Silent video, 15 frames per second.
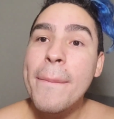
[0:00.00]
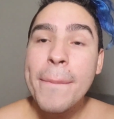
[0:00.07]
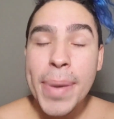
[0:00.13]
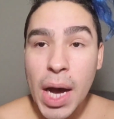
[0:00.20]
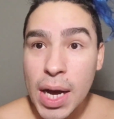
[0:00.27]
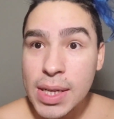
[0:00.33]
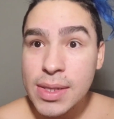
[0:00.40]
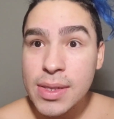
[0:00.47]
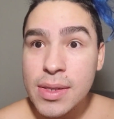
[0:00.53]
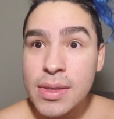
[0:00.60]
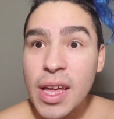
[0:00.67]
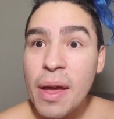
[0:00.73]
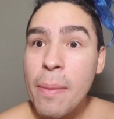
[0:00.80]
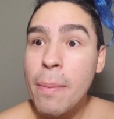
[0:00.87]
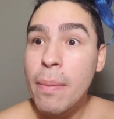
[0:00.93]
But
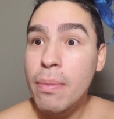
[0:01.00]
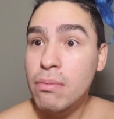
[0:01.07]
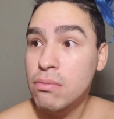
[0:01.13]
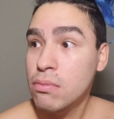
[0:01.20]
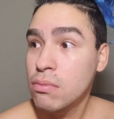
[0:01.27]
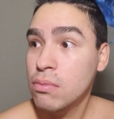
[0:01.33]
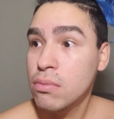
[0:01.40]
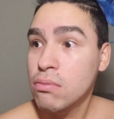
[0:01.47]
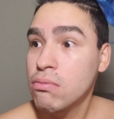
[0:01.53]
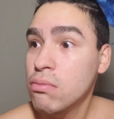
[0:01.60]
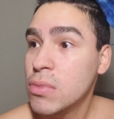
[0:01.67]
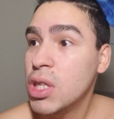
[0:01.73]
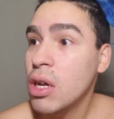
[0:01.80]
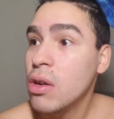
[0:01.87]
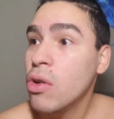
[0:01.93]
that
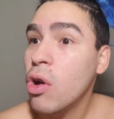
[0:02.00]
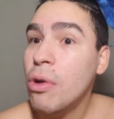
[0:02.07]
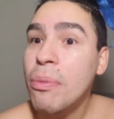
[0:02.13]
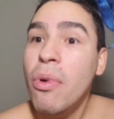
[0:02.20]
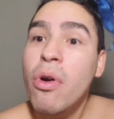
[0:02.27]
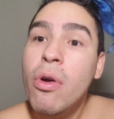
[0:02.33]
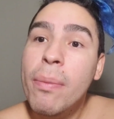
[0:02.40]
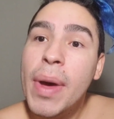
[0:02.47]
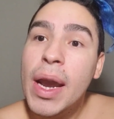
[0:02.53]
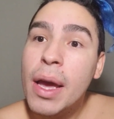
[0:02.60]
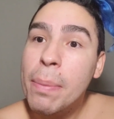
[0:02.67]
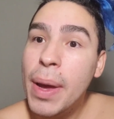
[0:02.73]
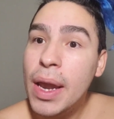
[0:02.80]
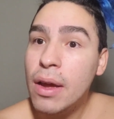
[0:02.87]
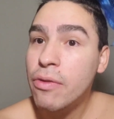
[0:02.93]
the normal
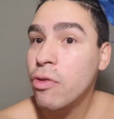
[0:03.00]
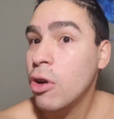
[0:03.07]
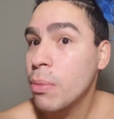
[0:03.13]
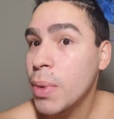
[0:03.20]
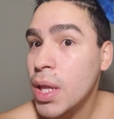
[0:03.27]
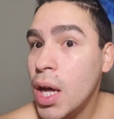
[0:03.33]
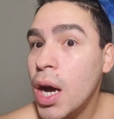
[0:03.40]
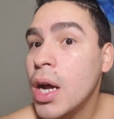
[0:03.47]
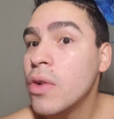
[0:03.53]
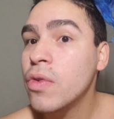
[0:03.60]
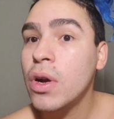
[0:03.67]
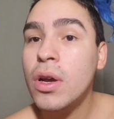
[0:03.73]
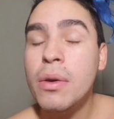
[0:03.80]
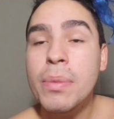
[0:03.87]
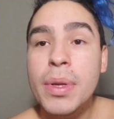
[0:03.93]
manic panic formula on
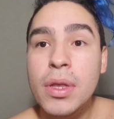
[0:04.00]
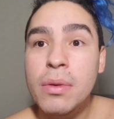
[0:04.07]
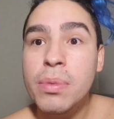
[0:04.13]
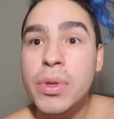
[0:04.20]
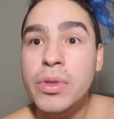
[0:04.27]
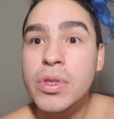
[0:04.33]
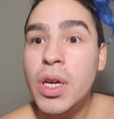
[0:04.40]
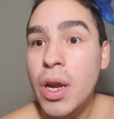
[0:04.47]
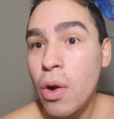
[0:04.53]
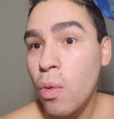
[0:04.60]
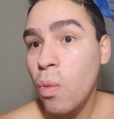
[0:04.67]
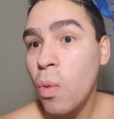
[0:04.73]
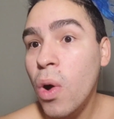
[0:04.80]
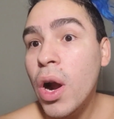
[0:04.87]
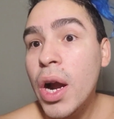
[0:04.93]
Rockabilly Blue did it
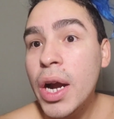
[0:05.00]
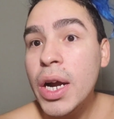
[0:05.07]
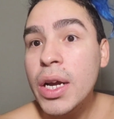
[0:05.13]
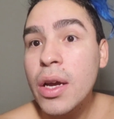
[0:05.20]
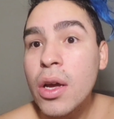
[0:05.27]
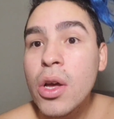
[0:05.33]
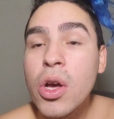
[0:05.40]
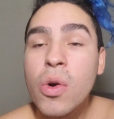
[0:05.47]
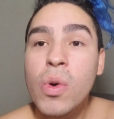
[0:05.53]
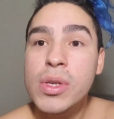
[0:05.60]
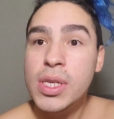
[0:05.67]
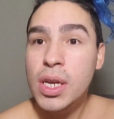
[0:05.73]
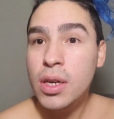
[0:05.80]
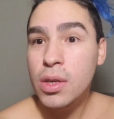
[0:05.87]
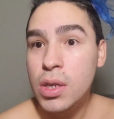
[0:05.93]
work?
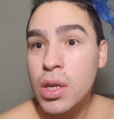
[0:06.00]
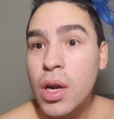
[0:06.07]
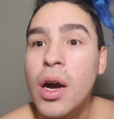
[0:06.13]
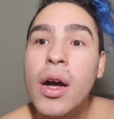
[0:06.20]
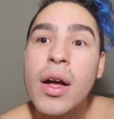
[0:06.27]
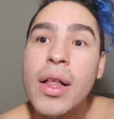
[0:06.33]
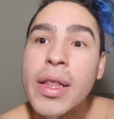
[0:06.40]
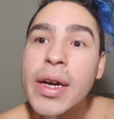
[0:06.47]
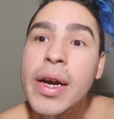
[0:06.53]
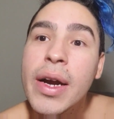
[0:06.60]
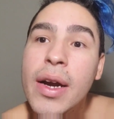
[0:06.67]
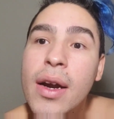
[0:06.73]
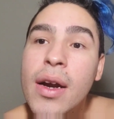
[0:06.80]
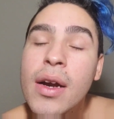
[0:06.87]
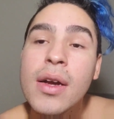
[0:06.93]
Was it a good
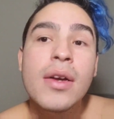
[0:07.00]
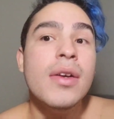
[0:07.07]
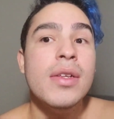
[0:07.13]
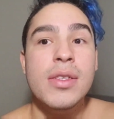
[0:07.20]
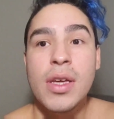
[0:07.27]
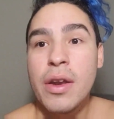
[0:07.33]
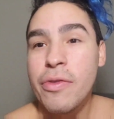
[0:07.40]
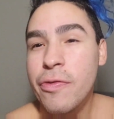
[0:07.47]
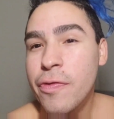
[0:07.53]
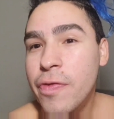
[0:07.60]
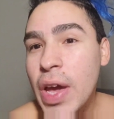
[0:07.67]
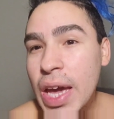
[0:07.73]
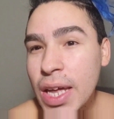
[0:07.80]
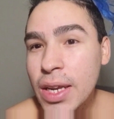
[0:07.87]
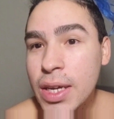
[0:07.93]
color? Did it
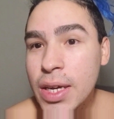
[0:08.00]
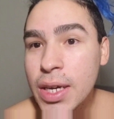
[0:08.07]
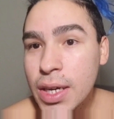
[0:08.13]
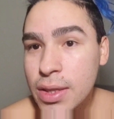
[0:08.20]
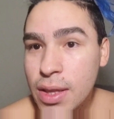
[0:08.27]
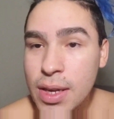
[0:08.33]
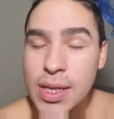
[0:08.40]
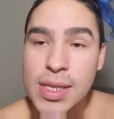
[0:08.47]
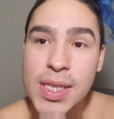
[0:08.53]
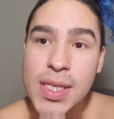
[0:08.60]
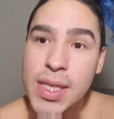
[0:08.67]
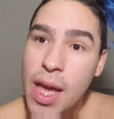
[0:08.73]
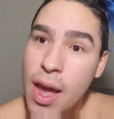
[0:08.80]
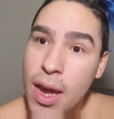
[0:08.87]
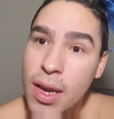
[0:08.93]
fade good? Did it
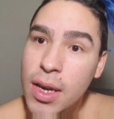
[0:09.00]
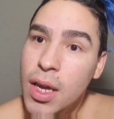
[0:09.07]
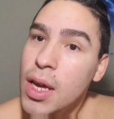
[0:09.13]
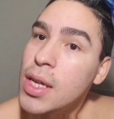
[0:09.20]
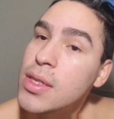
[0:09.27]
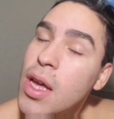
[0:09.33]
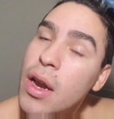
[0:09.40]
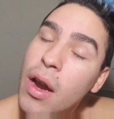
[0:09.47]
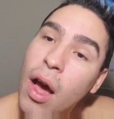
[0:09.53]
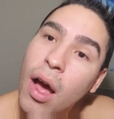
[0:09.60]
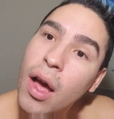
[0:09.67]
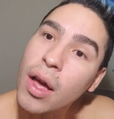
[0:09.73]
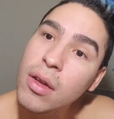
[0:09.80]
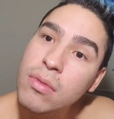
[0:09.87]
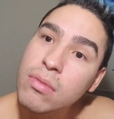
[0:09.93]
stain? It did
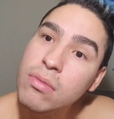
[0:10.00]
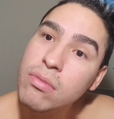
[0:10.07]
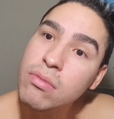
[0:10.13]
not.